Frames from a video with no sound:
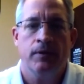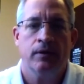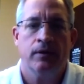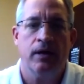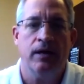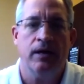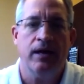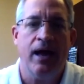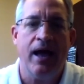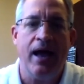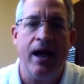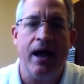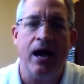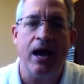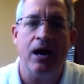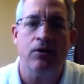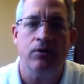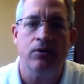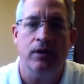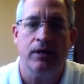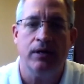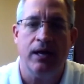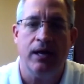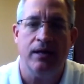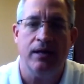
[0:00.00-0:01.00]
kind of
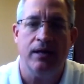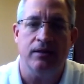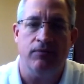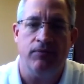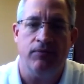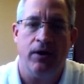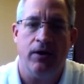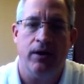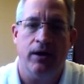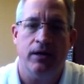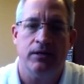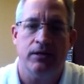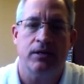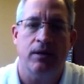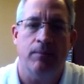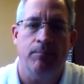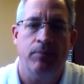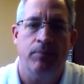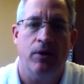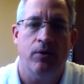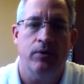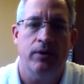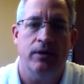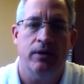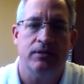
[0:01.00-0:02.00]
aggregate the various
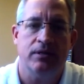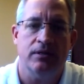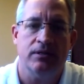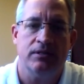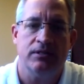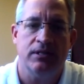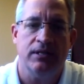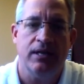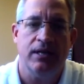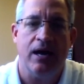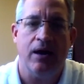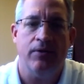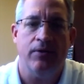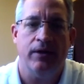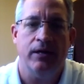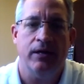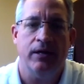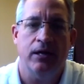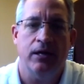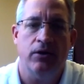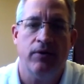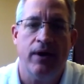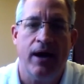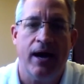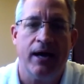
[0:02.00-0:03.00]
components and see how they
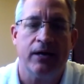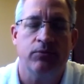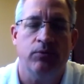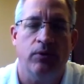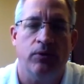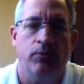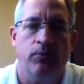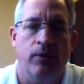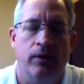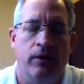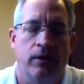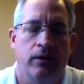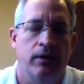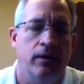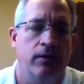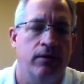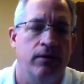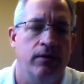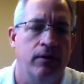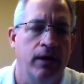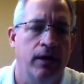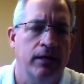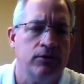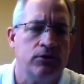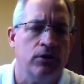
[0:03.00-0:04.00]
interact with one
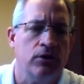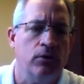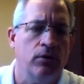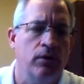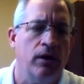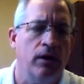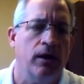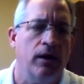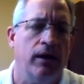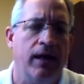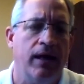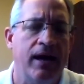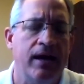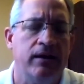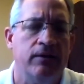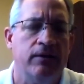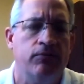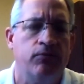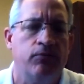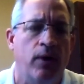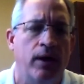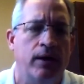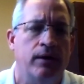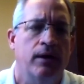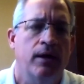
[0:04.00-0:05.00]
another. And so a lot of
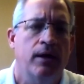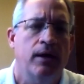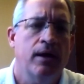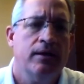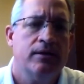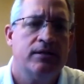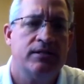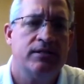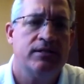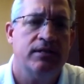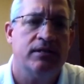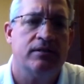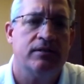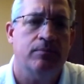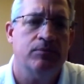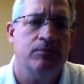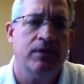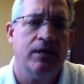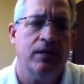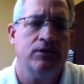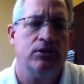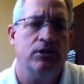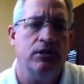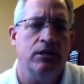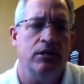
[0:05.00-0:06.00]
what systems
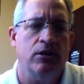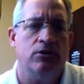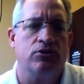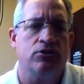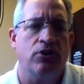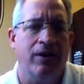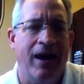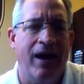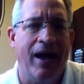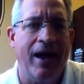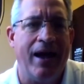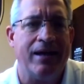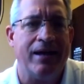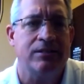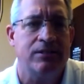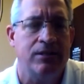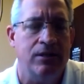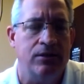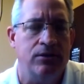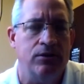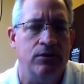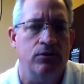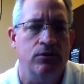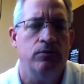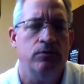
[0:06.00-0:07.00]
engineers are asked to
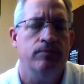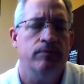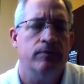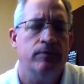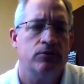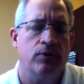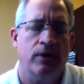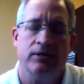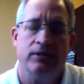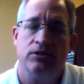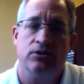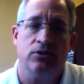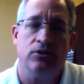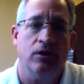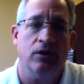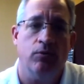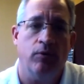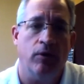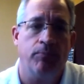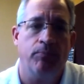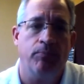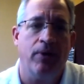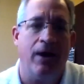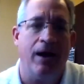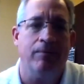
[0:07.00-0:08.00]
do, so I start
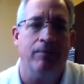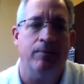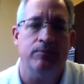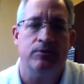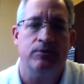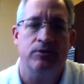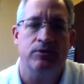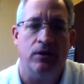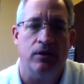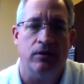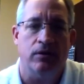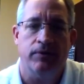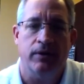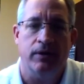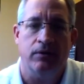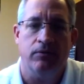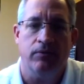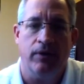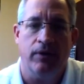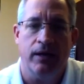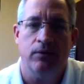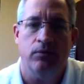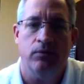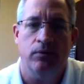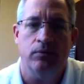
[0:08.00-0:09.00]
with problem solving,
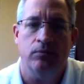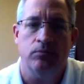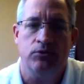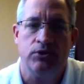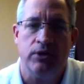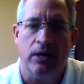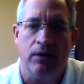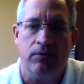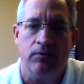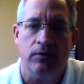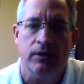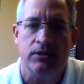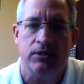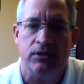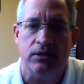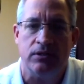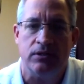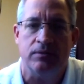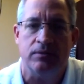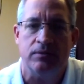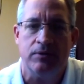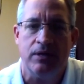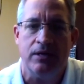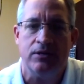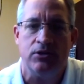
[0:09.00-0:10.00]
right? Generally
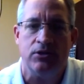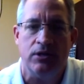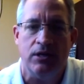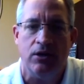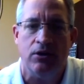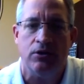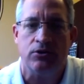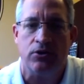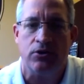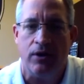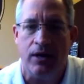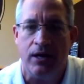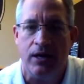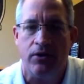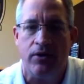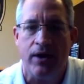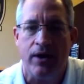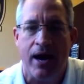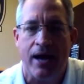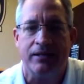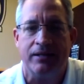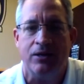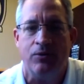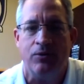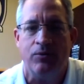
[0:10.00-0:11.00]
systems engineers are
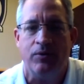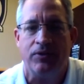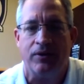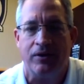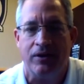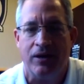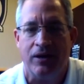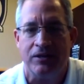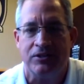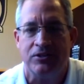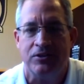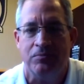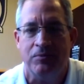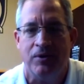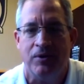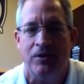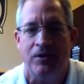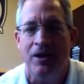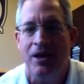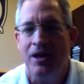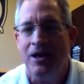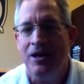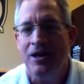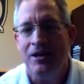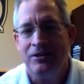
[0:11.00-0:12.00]
interacting with the customer
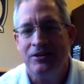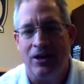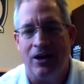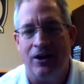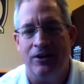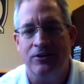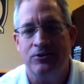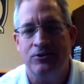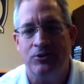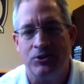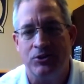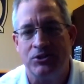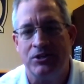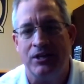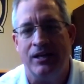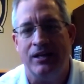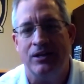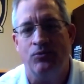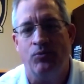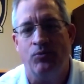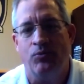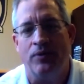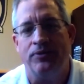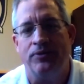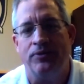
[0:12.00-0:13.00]
to
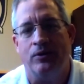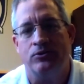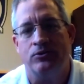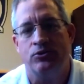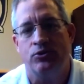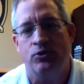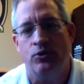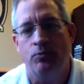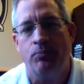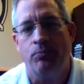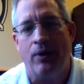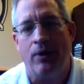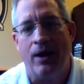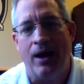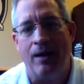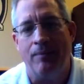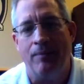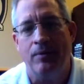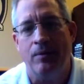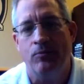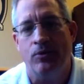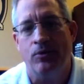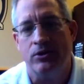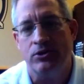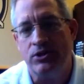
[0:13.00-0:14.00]
understand what their true
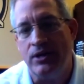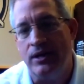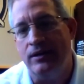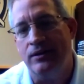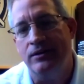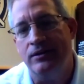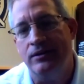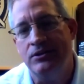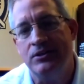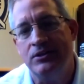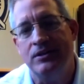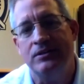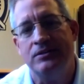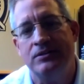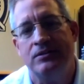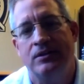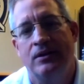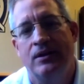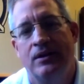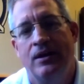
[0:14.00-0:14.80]
problem or challenge is